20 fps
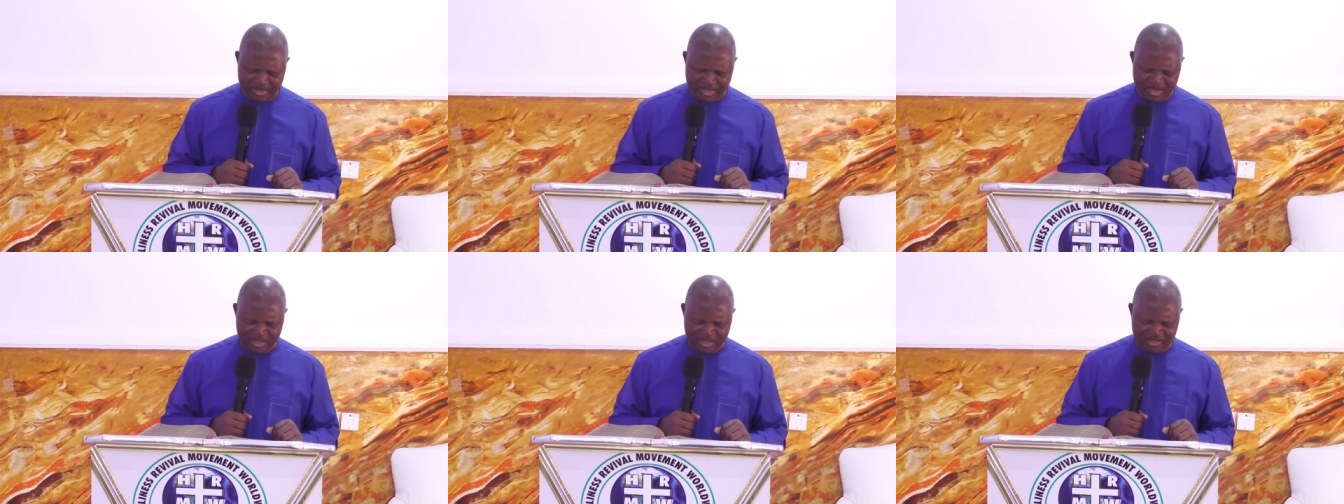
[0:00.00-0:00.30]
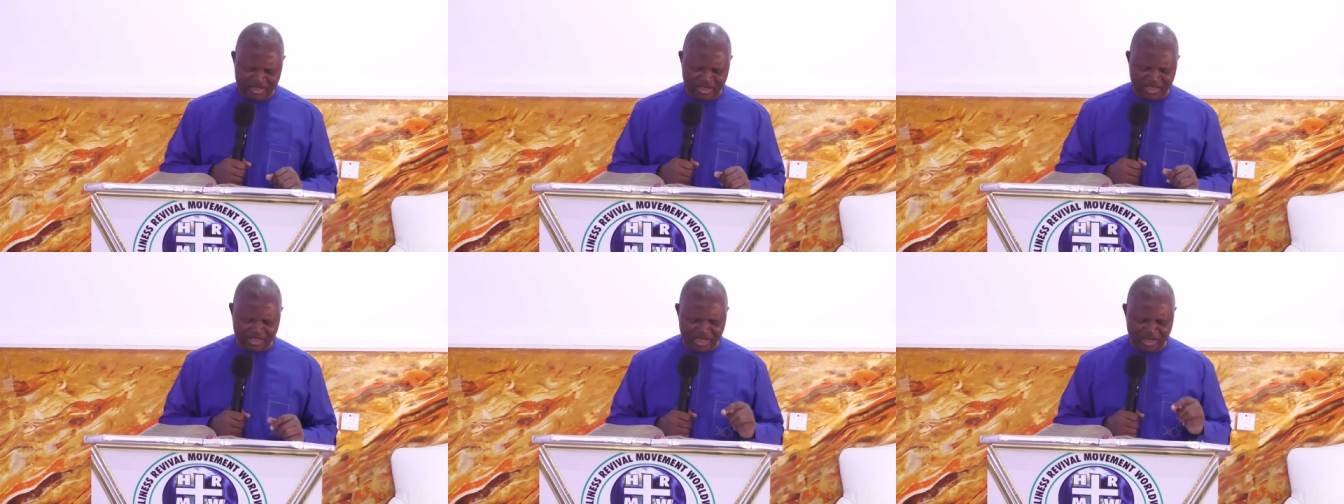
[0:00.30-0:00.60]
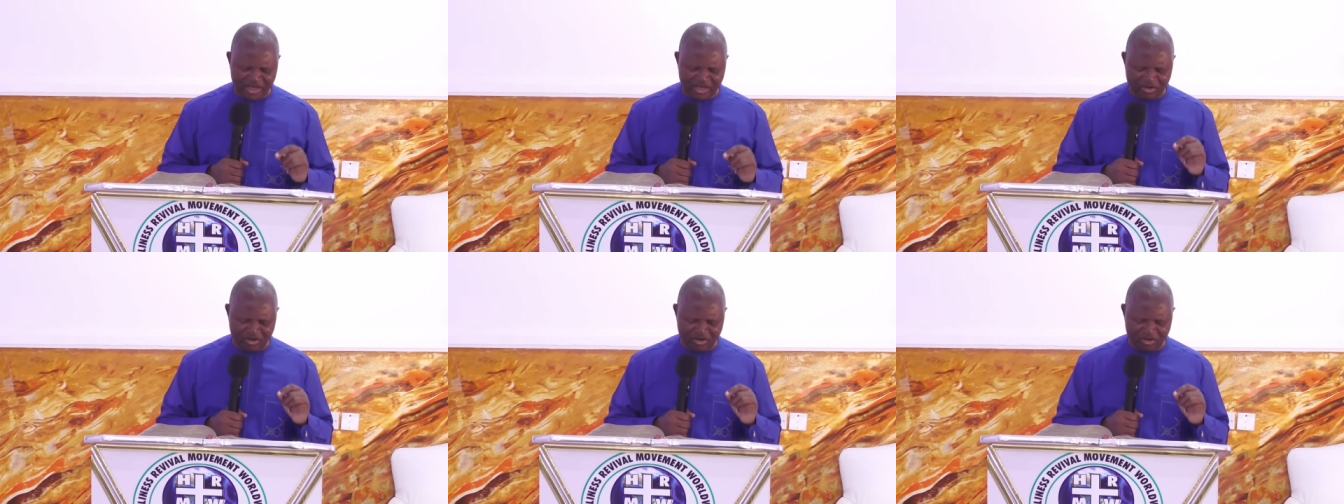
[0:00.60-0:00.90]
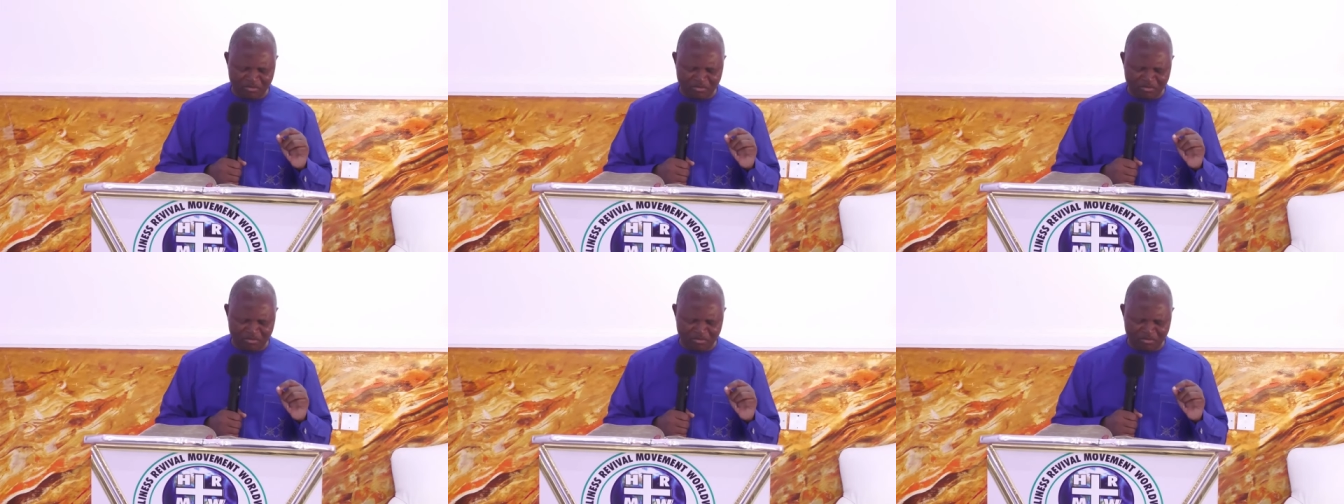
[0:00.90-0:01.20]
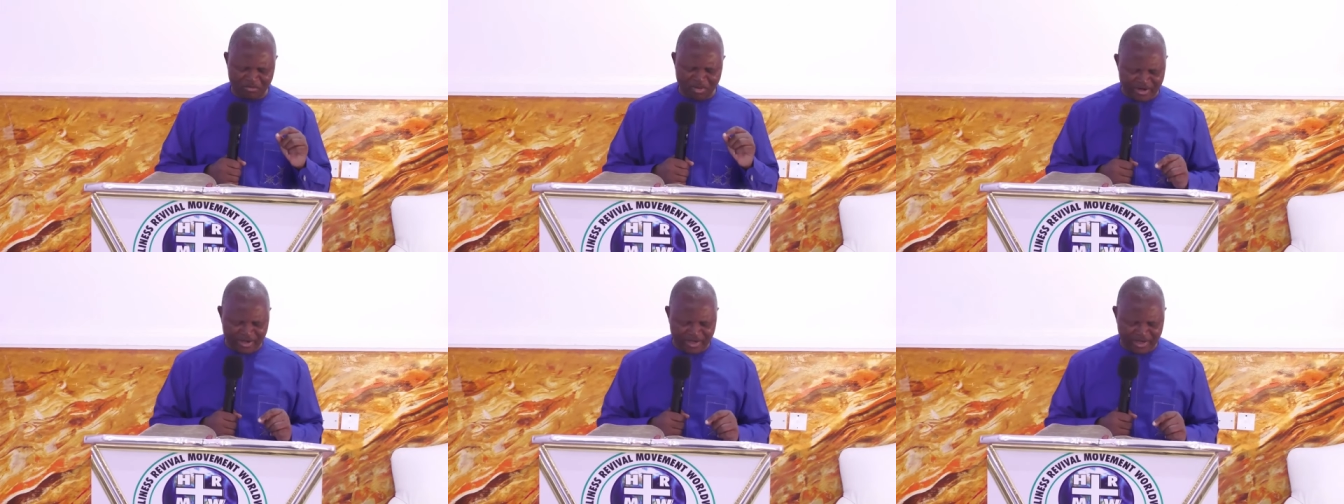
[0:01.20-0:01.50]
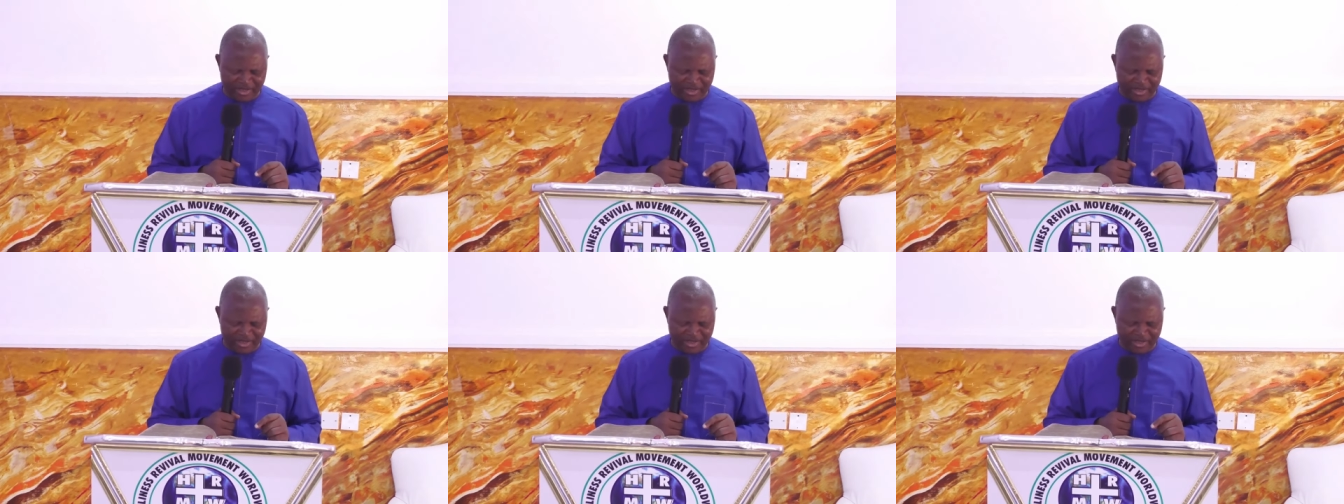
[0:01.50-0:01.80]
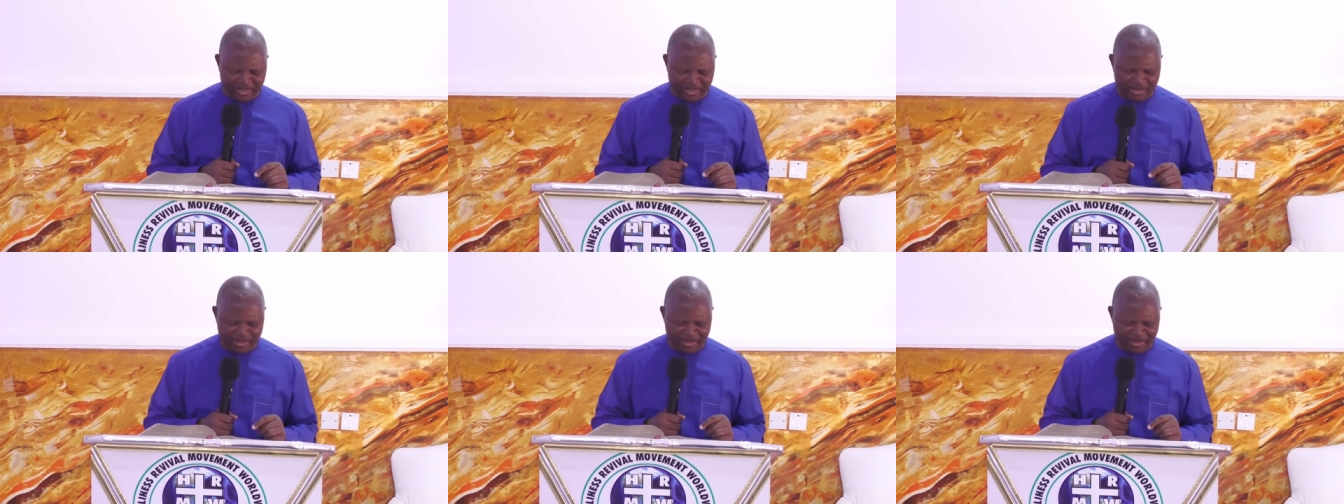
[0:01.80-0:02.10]
Ye shall not be afraid
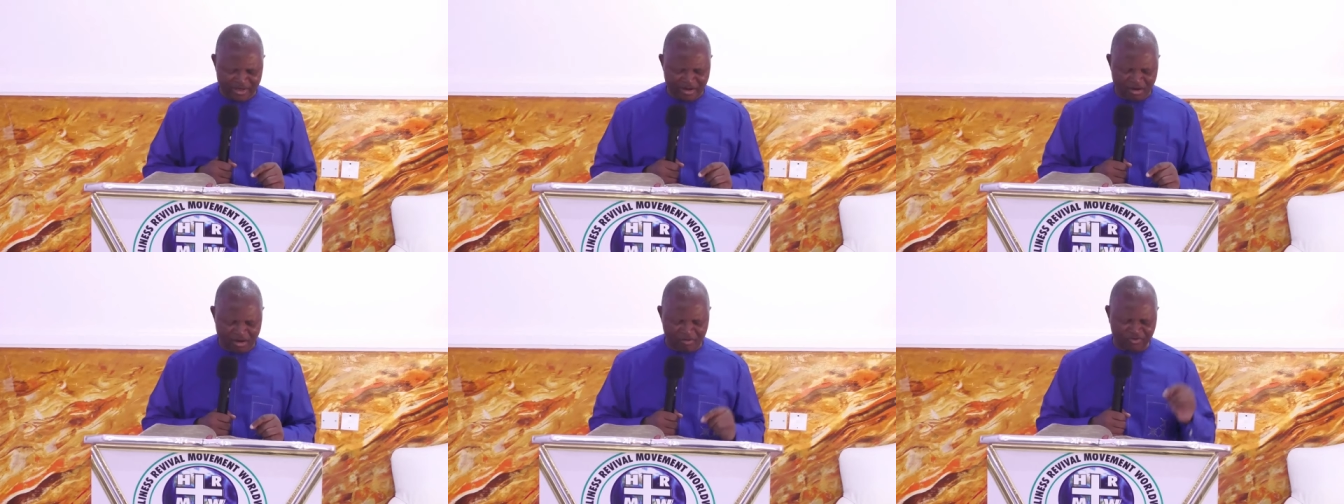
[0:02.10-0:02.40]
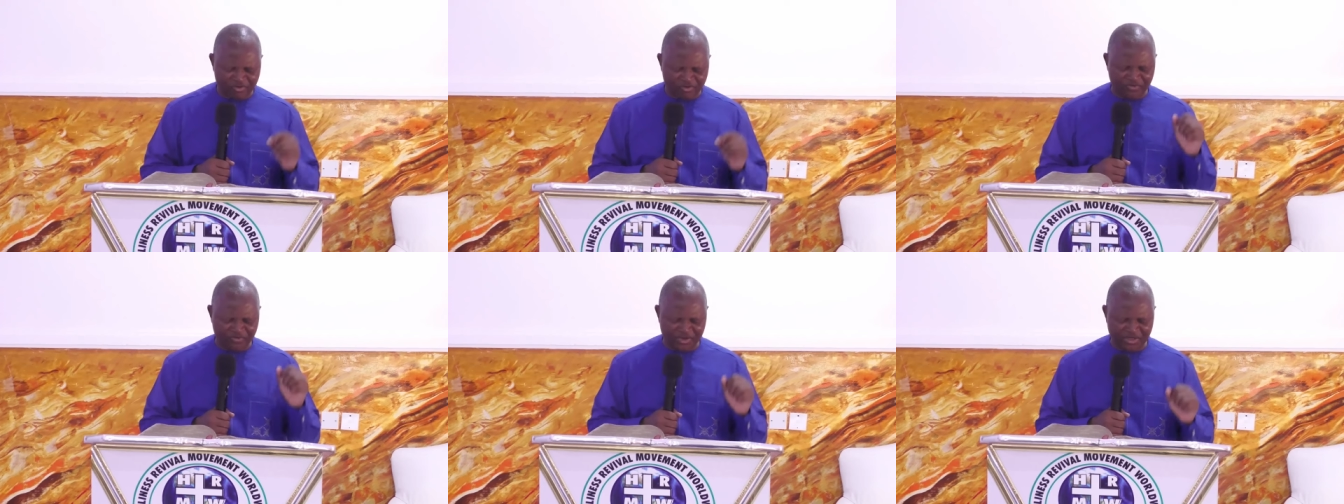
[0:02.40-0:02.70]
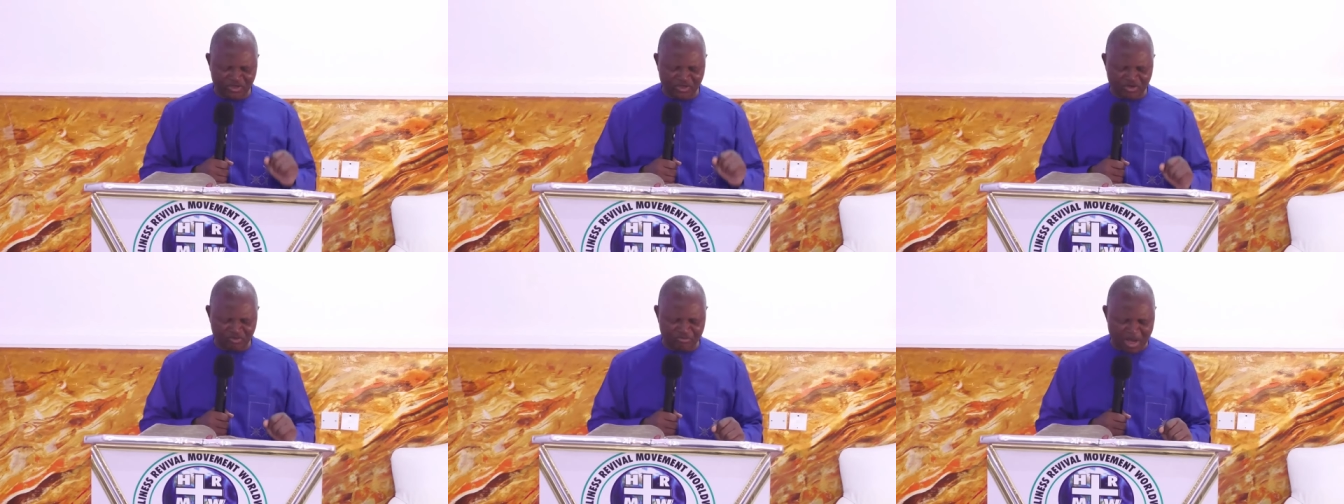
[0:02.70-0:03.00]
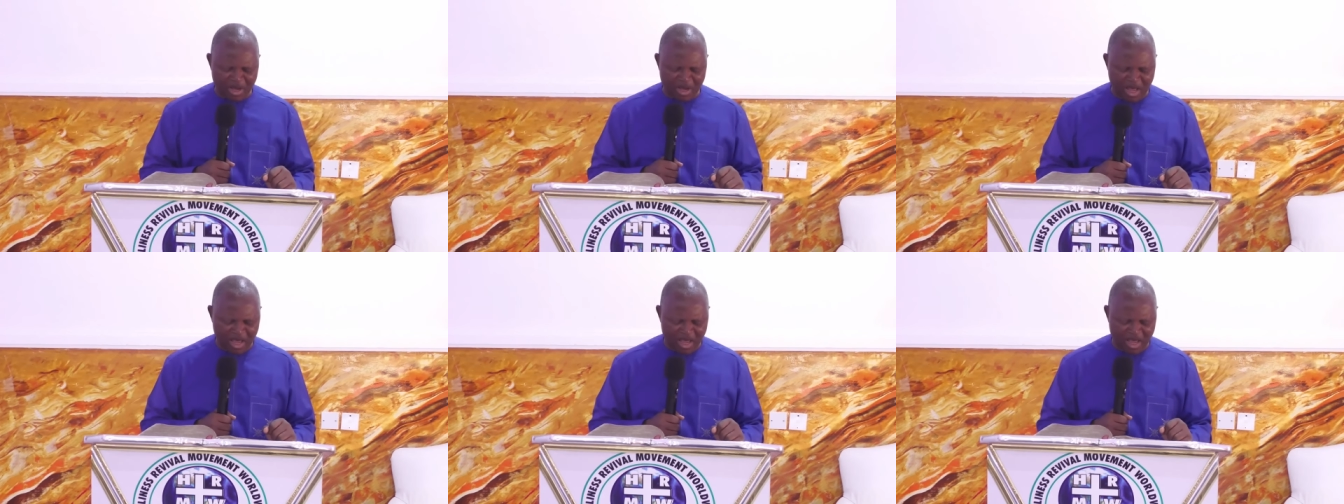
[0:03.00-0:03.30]
of the face of man,